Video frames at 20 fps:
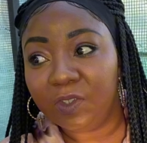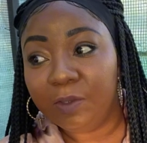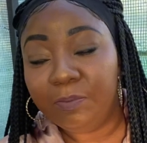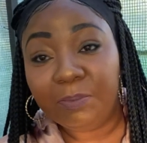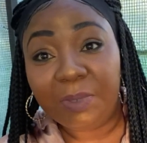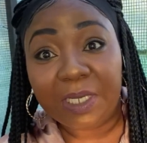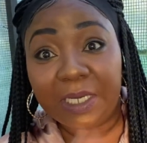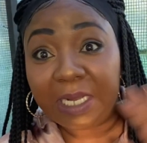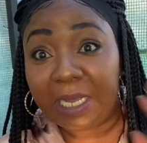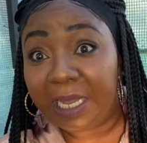
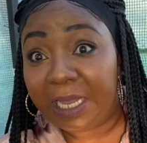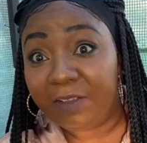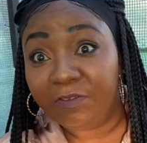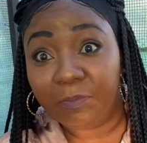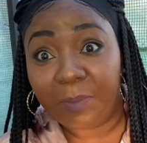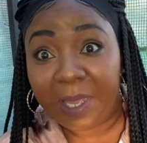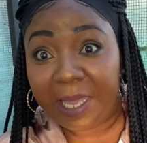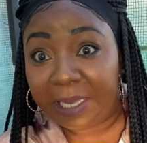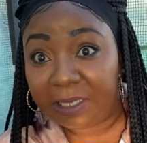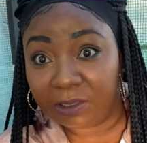but I've
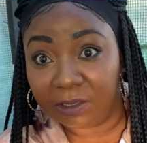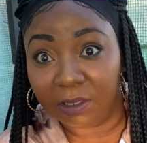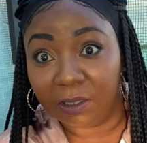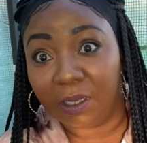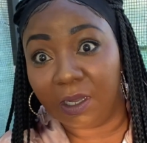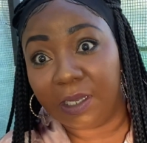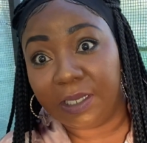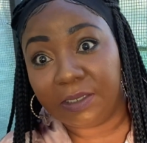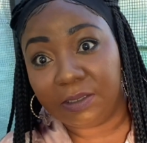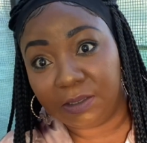packed a
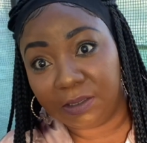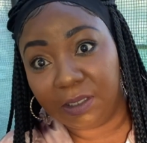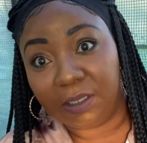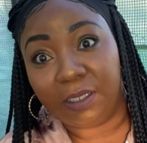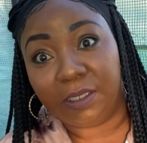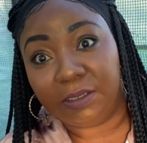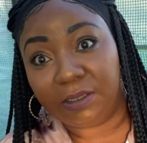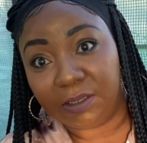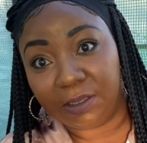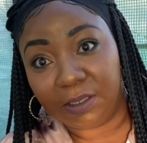lot
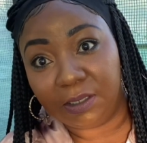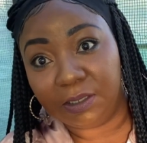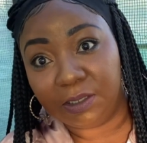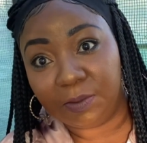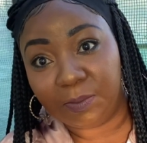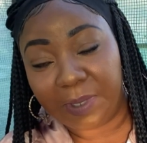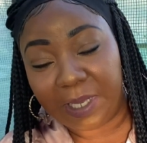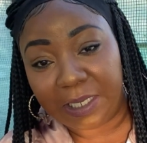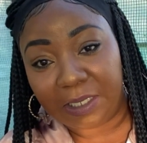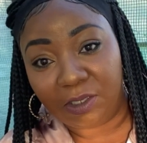into this
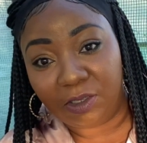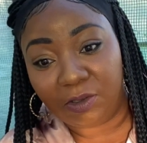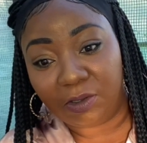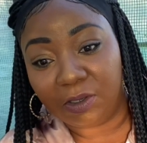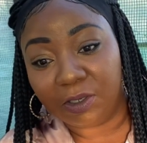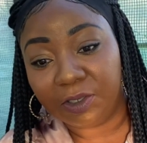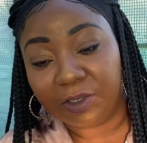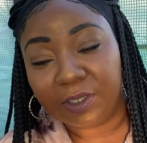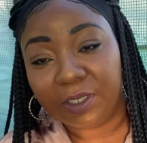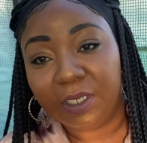
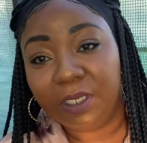backyard.